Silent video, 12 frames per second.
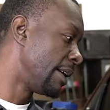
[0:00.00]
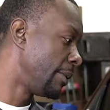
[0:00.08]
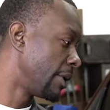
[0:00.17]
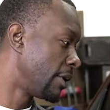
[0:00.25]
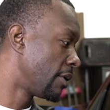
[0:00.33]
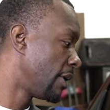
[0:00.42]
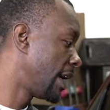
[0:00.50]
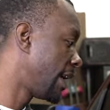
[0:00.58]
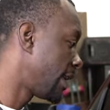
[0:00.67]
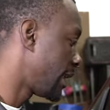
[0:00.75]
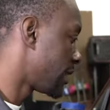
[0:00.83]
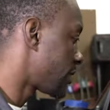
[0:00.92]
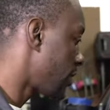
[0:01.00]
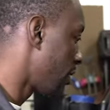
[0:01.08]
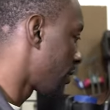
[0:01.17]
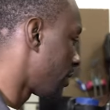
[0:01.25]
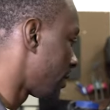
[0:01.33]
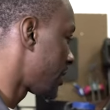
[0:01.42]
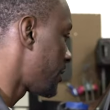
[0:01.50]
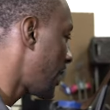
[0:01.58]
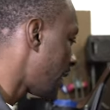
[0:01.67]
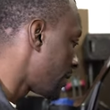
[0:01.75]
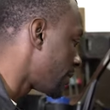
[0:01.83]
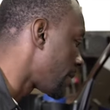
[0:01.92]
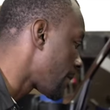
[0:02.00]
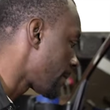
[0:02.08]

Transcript: then we're gonna go ahead and get started on this panel.